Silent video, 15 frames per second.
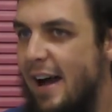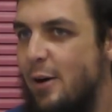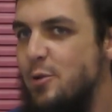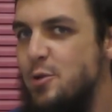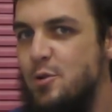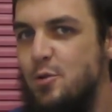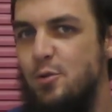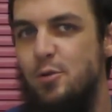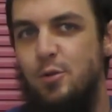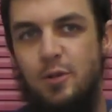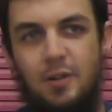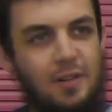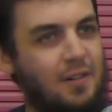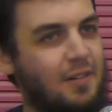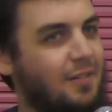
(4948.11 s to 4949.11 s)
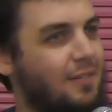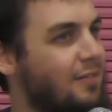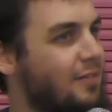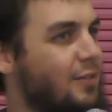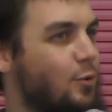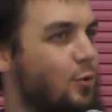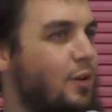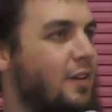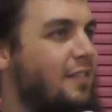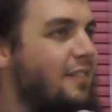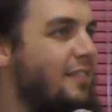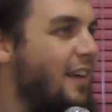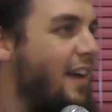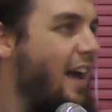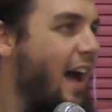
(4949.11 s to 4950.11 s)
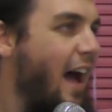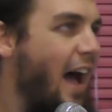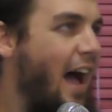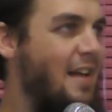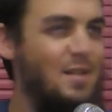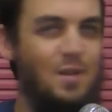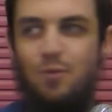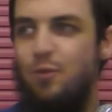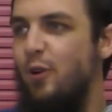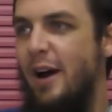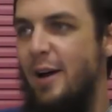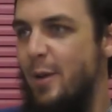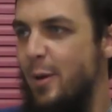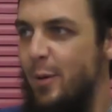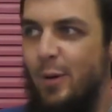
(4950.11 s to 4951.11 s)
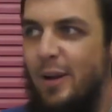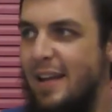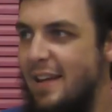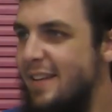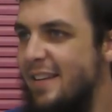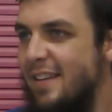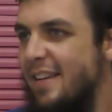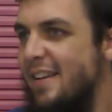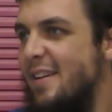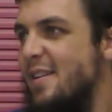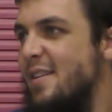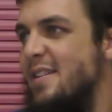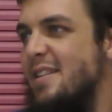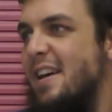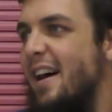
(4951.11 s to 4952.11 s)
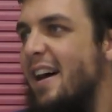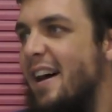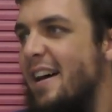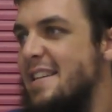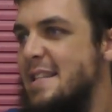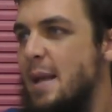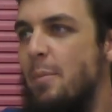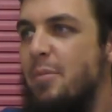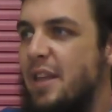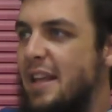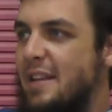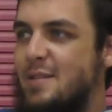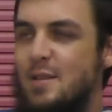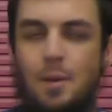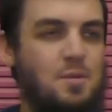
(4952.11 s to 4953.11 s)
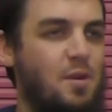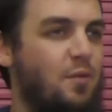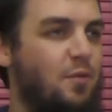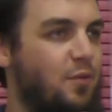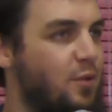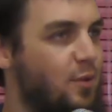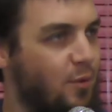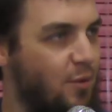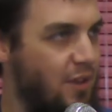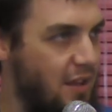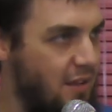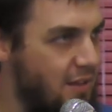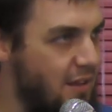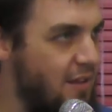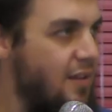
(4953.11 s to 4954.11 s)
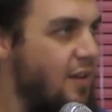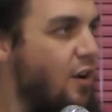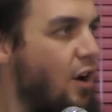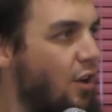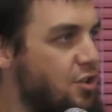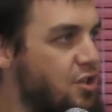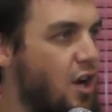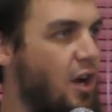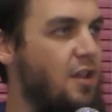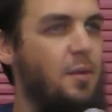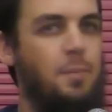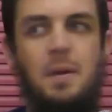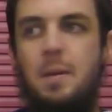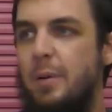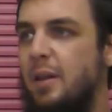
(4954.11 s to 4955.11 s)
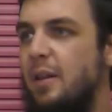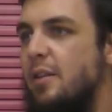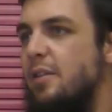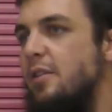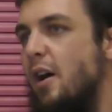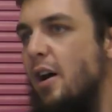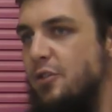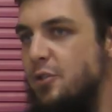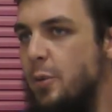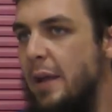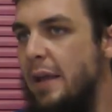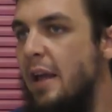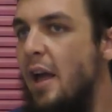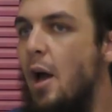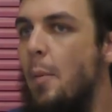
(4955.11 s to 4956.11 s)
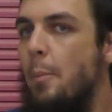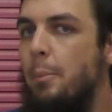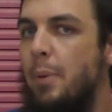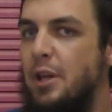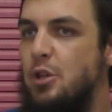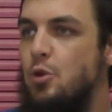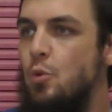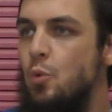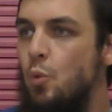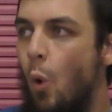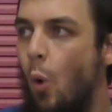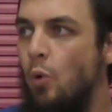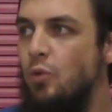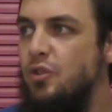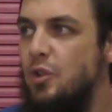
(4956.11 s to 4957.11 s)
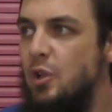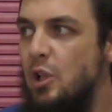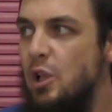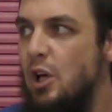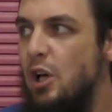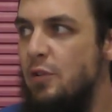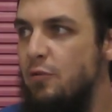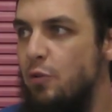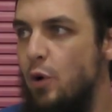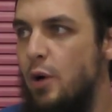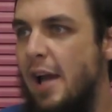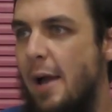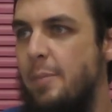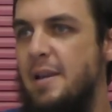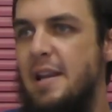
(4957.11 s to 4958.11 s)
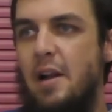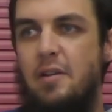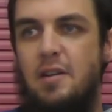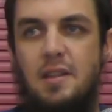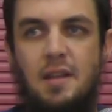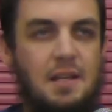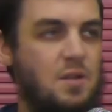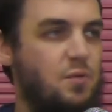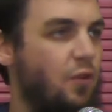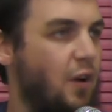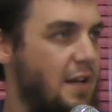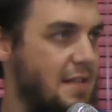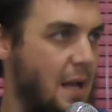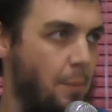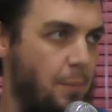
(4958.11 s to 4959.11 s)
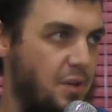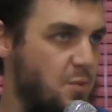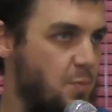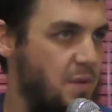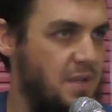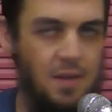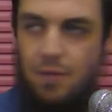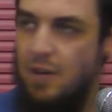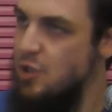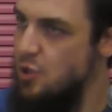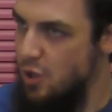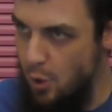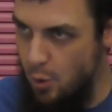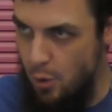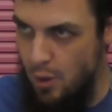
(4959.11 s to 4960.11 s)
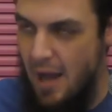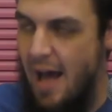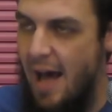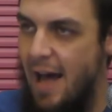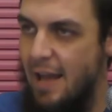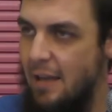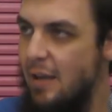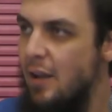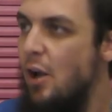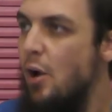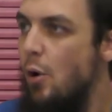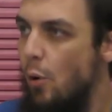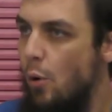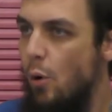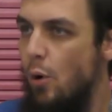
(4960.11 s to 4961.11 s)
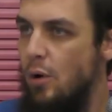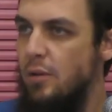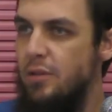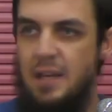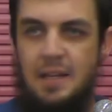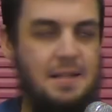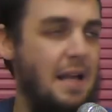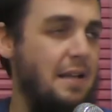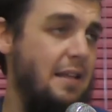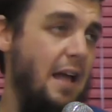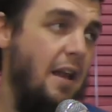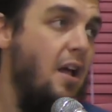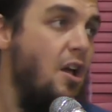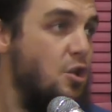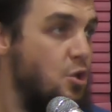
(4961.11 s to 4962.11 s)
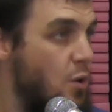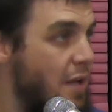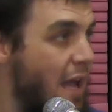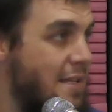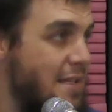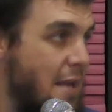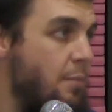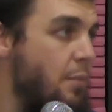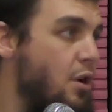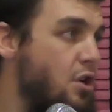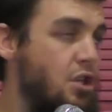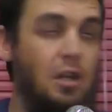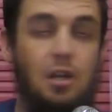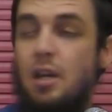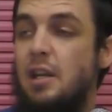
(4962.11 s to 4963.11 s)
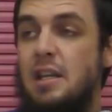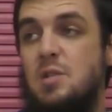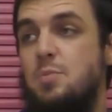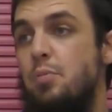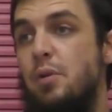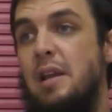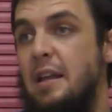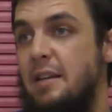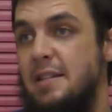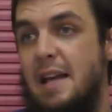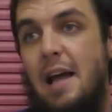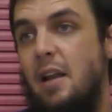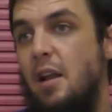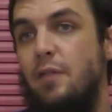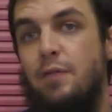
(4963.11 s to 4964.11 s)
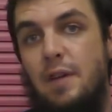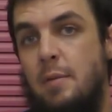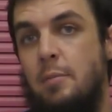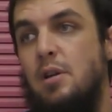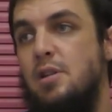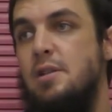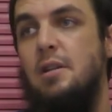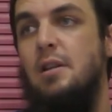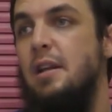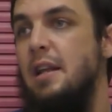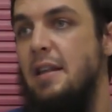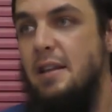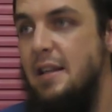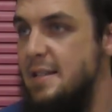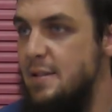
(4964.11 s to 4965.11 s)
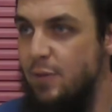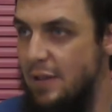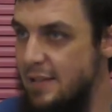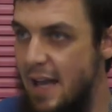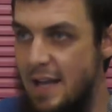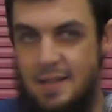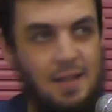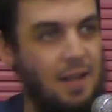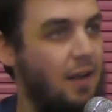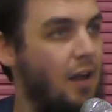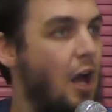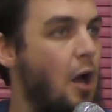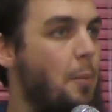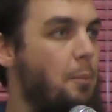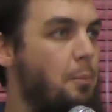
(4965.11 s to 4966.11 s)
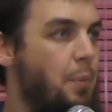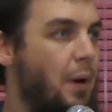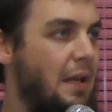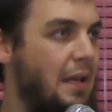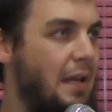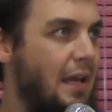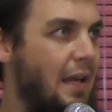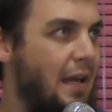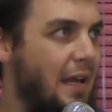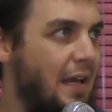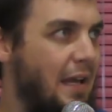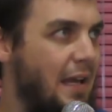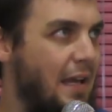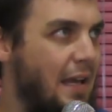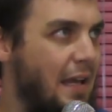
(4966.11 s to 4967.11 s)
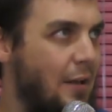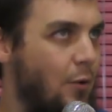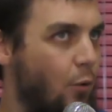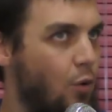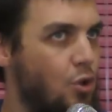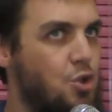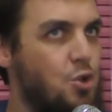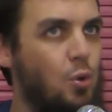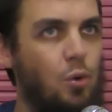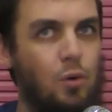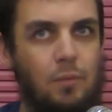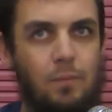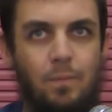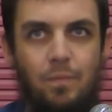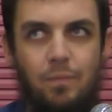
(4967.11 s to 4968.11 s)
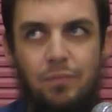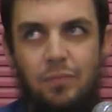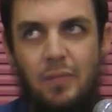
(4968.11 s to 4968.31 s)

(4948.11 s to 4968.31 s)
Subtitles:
how to, ask for, I don't know, something in terms of, the culture the people are doing, but you won't learn vocabulary that is, for example, specific to the Quran or things like that. So yes, immersion learning is brilliant. I love immersion learning. I think it's fantastic. But it also